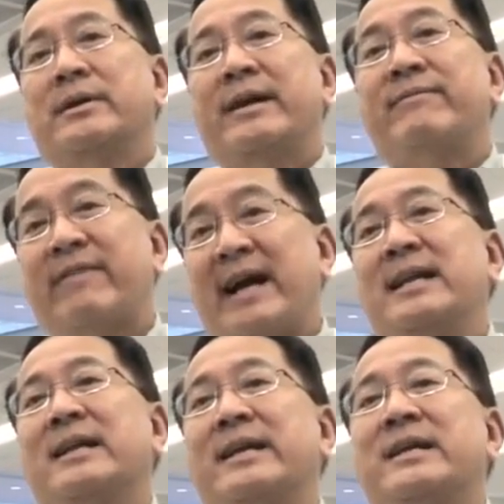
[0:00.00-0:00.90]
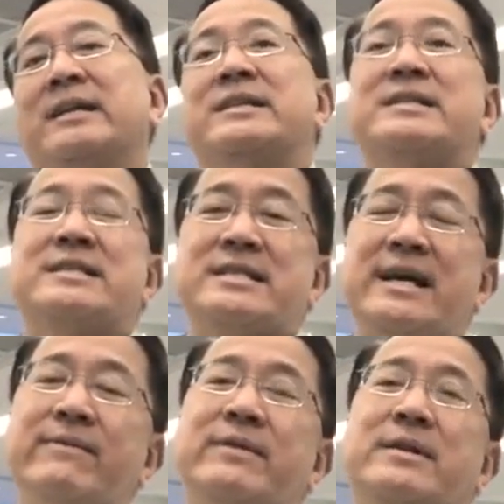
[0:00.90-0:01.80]
And finally, the
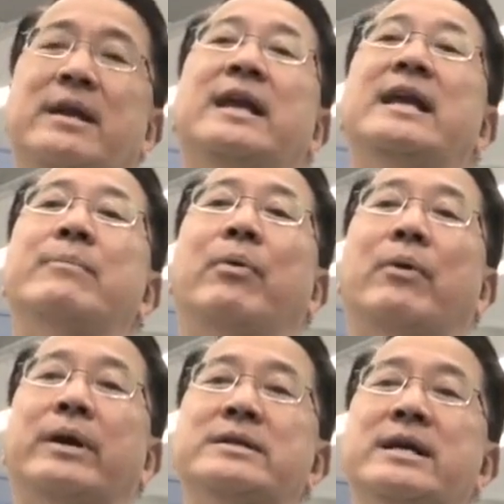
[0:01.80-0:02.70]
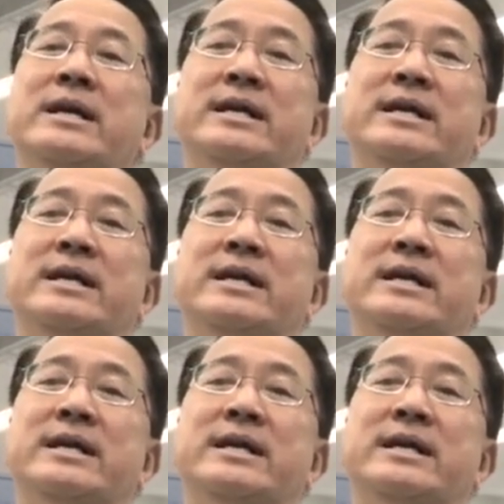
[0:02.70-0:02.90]
seventh key point